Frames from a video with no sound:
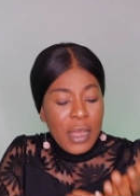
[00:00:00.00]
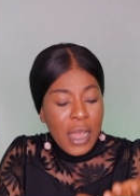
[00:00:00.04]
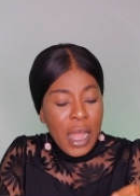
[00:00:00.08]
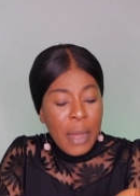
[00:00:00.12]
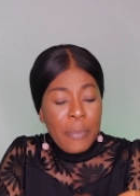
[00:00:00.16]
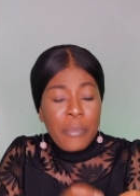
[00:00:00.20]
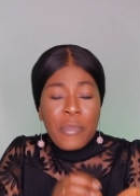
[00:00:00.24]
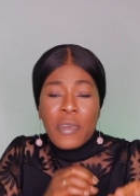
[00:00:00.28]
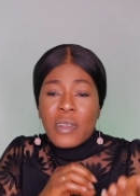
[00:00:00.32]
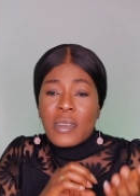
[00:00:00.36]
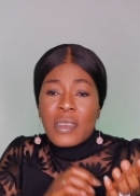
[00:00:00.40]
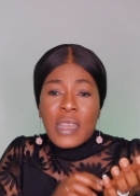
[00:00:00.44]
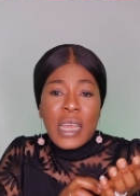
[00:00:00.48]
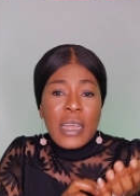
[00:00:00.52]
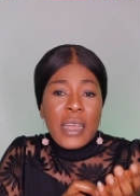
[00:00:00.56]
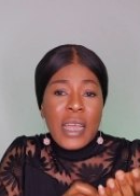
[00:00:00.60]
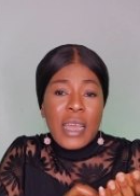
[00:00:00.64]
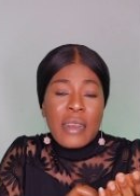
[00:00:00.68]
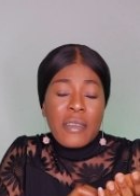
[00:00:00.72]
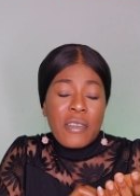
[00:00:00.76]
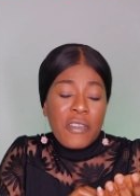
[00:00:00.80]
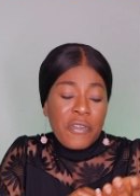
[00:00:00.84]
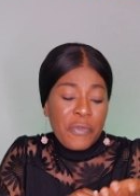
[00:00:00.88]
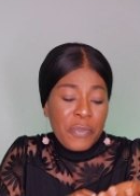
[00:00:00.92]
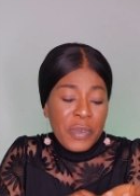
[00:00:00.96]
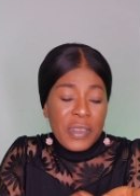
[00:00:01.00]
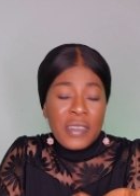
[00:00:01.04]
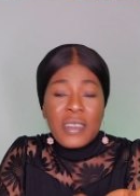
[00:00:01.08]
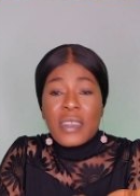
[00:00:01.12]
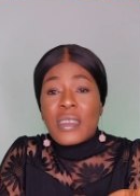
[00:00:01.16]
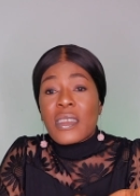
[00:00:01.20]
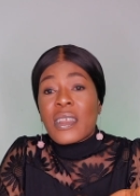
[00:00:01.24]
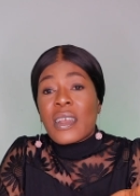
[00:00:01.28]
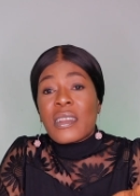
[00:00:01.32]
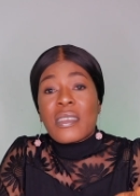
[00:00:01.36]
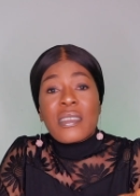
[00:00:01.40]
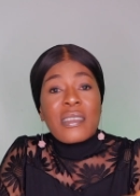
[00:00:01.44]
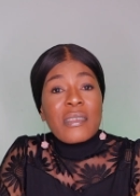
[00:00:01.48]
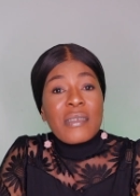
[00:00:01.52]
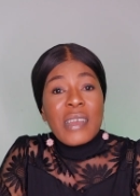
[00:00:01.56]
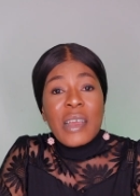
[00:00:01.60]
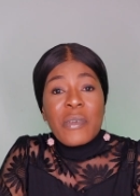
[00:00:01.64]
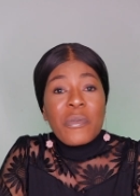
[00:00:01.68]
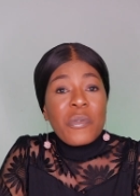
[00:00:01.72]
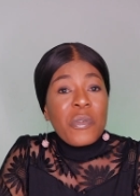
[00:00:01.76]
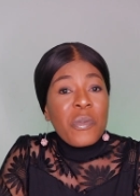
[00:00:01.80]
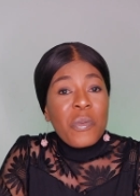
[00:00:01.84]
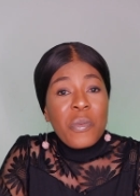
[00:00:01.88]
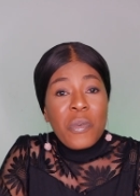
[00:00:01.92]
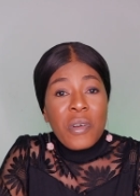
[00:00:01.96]
I'm not that kind of person that I
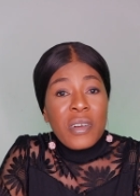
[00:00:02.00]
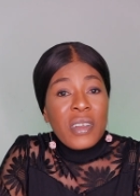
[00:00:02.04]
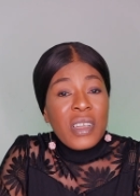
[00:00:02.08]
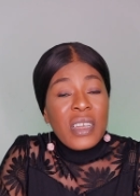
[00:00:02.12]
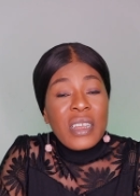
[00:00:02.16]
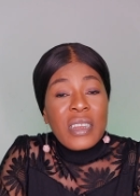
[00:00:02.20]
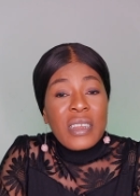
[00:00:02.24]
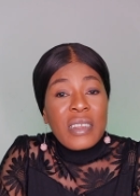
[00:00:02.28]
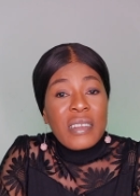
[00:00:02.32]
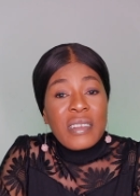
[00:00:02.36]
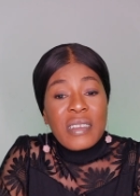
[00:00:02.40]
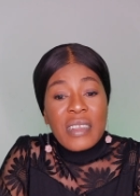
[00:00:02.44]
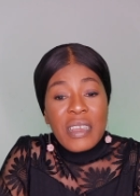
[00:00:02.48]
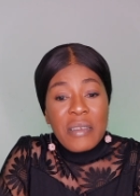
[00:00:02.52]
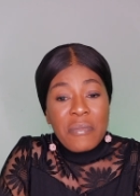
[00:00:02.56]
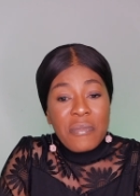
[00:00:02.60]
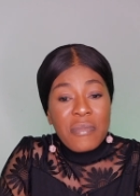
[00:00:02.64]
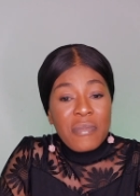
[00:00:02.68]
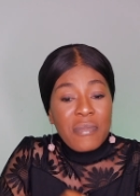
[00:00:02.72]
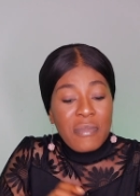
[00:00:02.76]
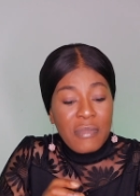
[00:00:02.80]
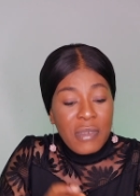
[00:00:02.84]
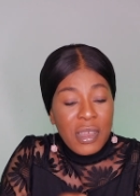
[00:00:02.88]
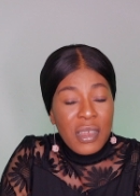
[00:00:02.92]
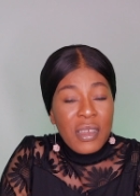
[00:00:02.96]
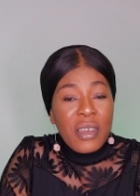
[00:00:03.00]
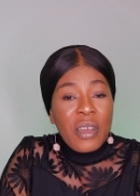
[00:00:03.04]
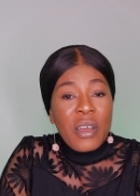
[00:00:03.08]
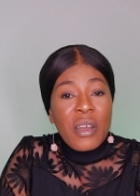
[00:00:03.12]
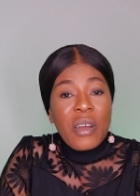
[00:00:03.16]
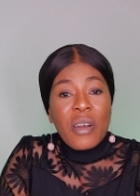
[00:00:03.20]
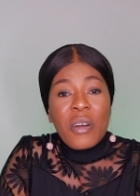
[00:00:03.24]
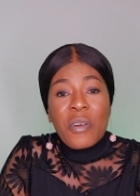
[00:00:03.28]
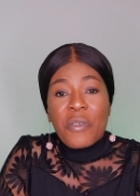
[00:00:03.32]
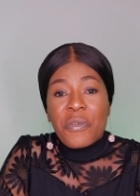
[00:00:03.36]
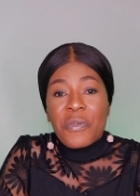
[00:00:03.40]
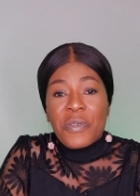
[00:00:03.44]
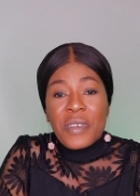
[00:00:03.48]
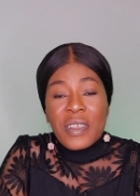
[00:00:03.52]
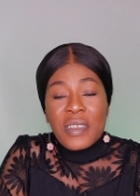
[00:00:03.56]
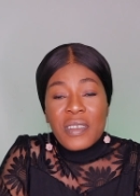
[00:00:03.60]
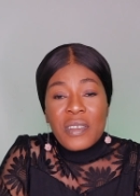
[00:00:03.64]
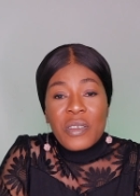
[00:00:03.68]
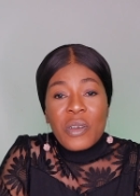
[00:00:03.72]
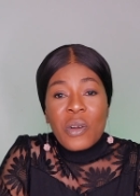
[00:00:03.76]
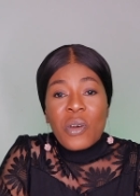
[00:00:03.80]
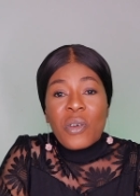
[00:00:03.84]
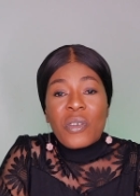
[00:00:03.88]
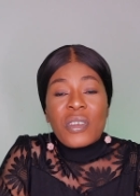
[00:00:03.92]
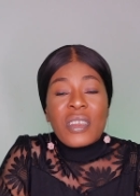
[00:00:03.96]
will work in the same
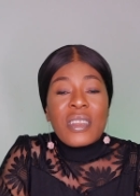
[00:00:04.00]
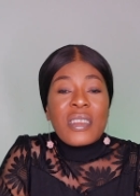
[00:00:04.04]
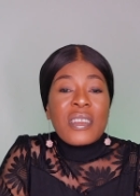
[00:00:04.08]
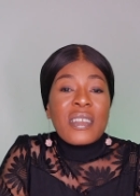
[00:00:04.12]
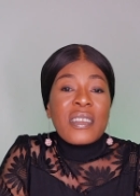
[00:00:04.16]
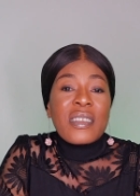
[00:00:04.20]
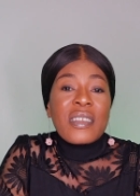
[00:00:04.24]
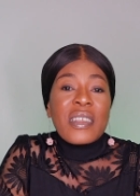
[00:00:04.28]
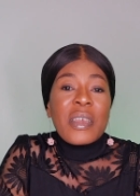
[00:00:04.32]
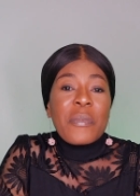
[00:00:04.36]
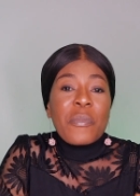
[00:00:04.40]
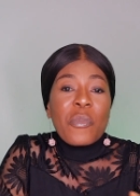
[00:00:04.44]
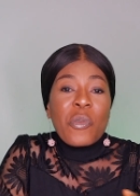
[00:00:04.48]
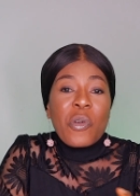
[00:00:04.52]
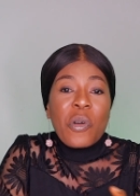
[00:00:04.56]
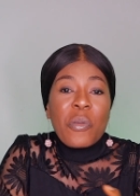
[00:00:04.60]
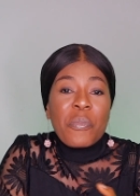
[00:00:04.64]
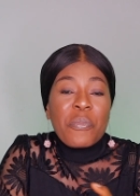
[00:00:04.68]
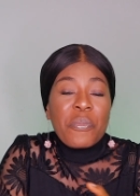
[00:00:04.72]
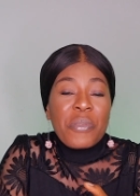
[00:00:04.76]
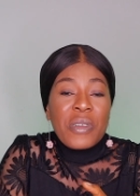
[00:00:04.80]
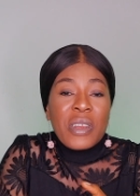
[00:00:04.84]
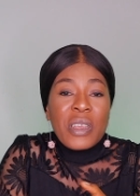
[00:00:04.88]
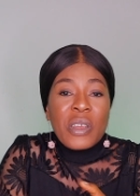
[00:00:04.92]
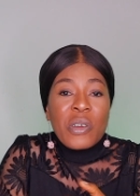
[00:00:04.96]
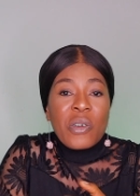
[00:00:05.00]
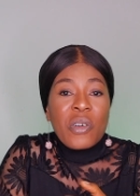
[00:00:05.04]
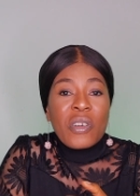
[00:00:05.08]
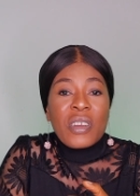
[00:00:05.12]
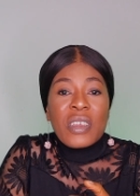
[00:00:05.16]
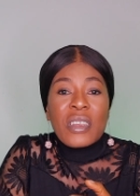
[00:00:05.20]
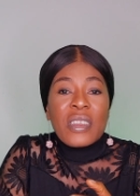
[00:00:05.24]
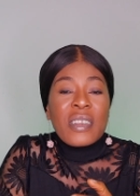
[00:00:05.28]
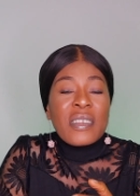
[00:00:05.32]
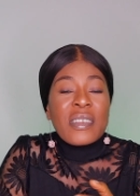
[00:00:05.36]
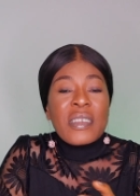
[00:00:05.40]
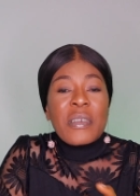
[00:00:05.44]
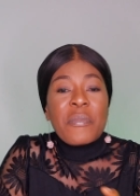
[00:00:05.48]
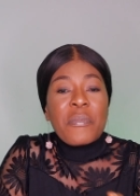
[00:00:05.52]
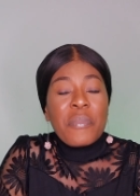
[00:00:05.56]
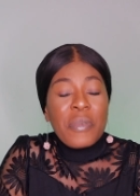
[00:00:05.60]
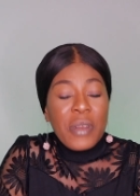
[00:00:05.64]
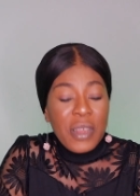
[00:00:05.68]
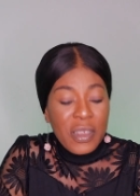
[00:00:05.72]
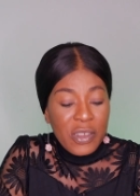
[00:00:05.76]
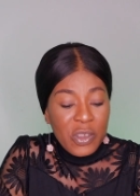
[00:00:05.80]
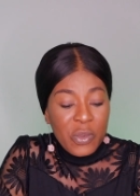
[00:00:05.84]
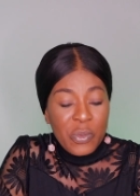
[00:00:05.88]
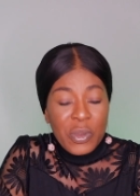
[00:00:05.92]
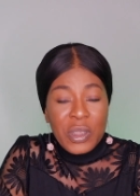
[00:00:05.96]
office or in the same company or in the same
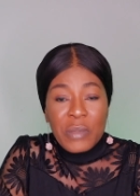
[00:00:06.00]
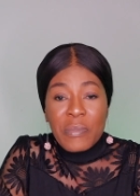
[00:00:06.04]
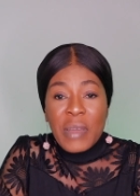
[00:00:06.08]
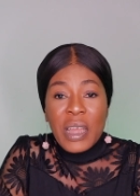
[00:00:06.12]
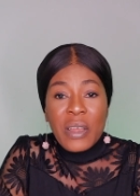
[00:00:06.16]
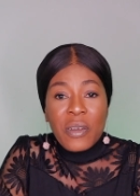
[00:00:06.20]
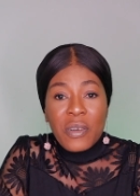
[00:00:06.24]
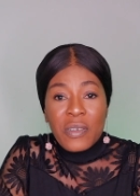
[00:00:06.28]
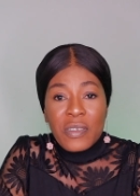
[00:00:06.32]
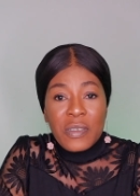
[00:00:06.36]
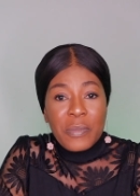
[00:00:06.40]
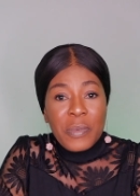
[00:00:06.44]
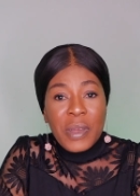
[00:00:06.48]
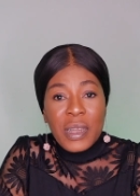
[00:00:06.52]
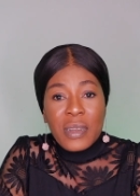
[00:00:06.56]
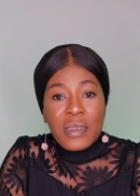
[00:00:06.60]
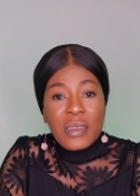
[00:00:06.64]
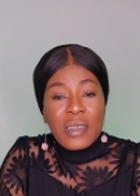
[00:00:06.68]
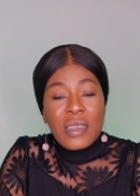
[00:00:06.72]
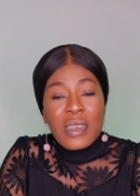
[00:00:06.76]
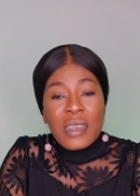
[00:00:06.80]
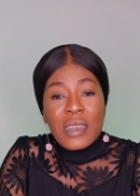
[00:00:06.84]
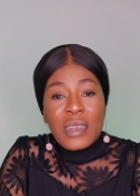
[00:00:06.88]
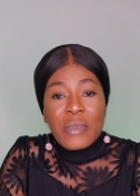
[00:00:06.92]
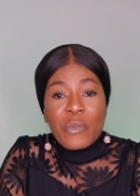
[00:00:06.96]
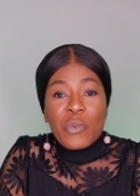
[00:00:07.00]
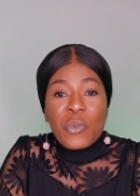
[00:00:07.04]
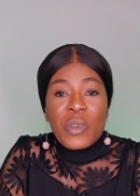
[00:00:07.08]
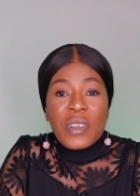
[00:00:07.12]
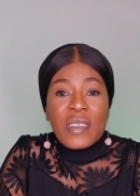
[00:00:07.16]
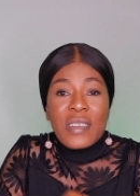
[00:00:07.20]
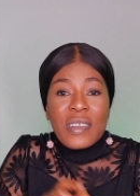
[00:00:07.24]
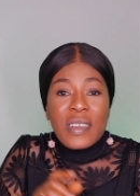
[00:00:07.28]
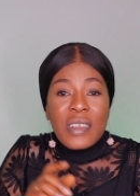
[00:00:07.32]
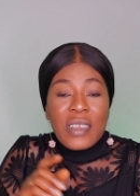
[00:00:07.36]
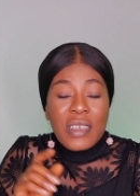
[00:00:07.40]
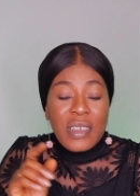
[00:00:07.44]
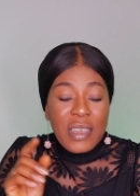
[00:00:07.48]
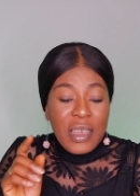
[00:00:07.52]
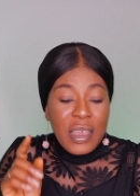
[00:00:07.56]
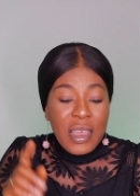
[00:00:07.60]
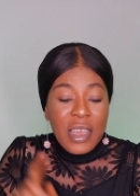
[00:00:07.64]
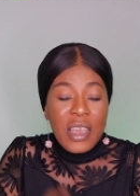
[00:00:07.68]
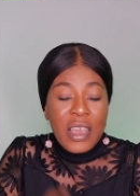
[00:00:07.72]
place with my husband. We see.